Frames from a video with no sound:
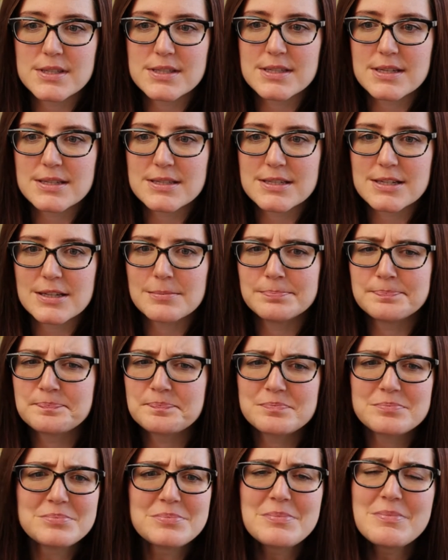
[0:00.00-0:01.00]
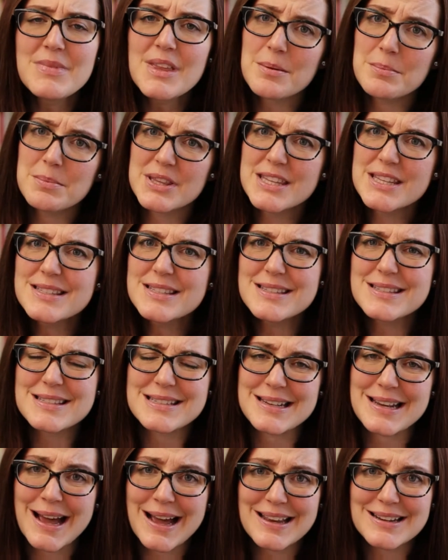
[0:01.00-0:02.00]
system. But this is
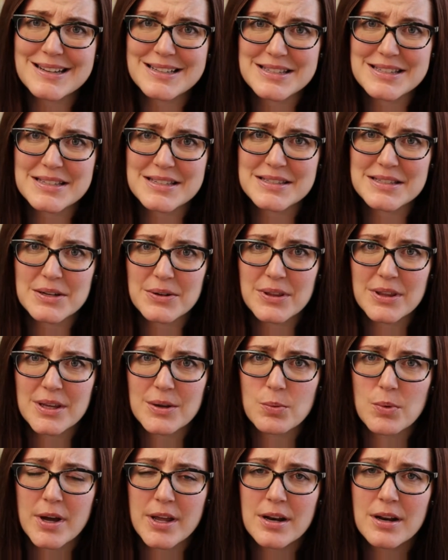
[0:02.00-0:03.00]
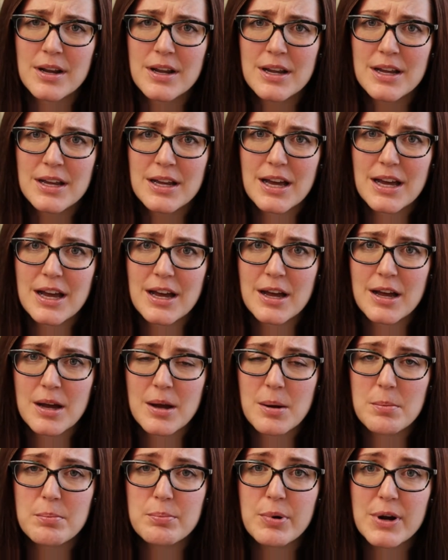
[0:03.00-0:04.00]
not necessarily what
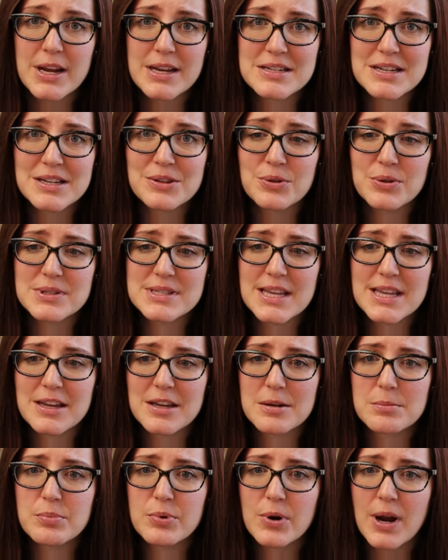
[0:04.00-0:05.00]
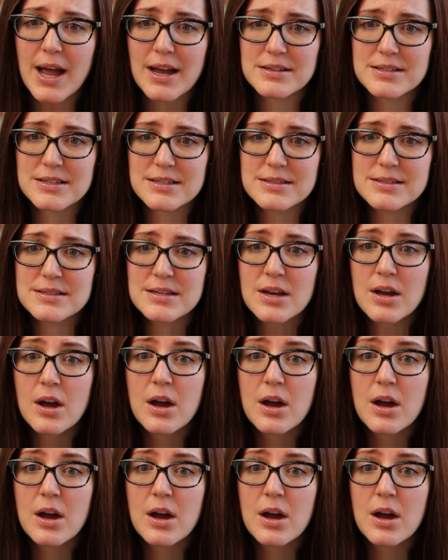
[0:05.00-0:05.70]
branding looks like in practice.